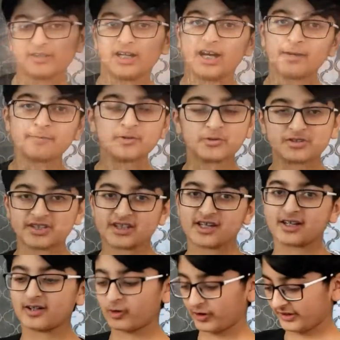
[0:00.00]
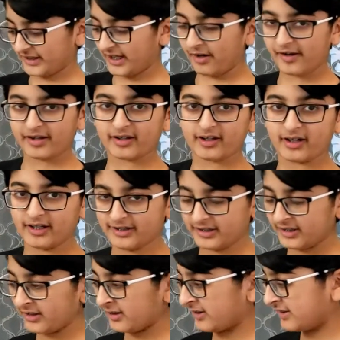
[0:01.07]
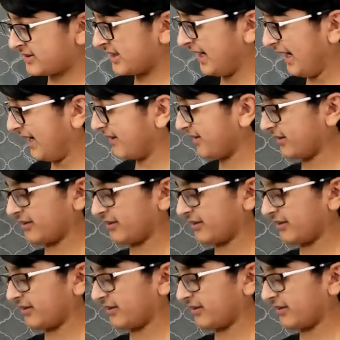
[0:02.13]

I'm using organic honey to add a